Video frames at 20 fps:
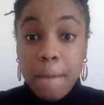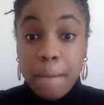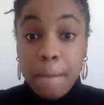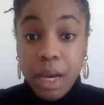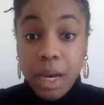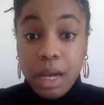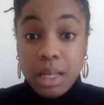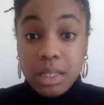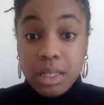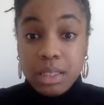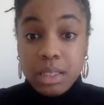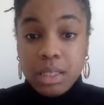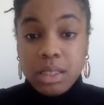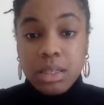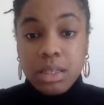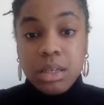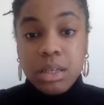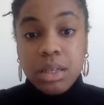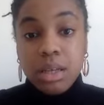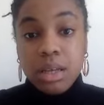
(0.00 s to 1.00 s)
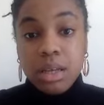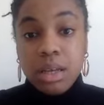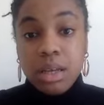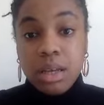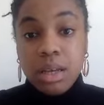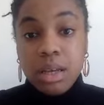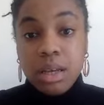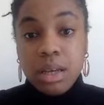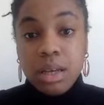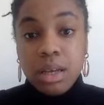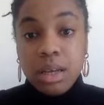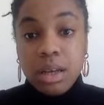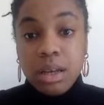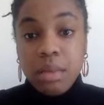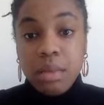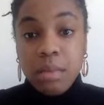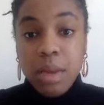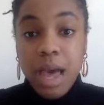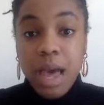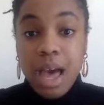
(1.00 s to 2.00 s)
But
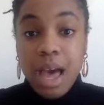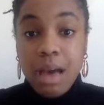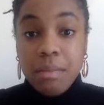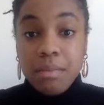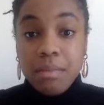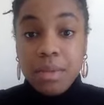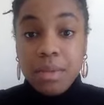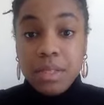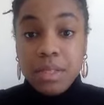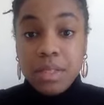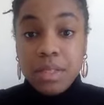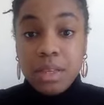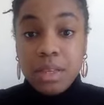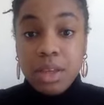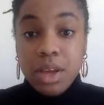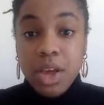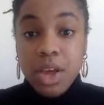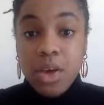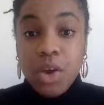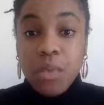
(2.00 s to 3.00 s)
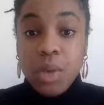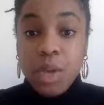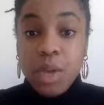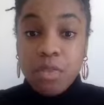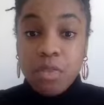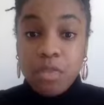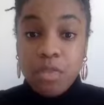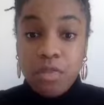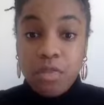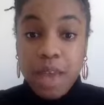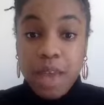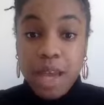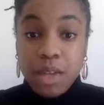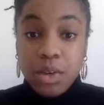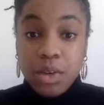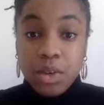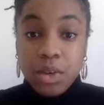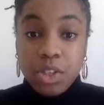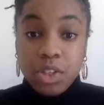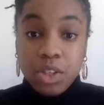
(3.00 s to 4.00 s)
perhaps we could reflect
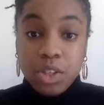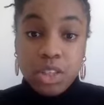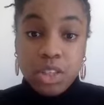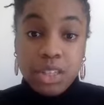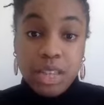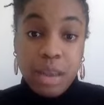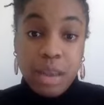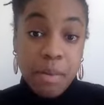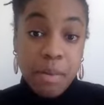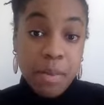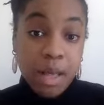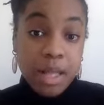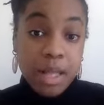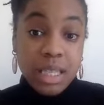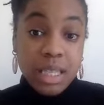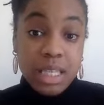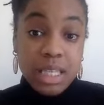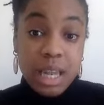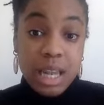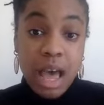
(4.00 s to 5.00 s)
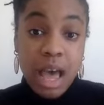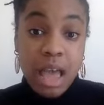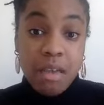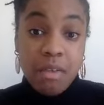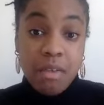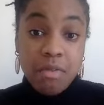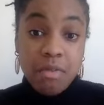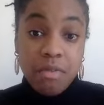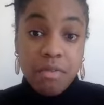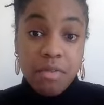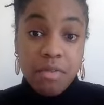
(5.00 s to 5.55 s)
on John Schlapobersky's life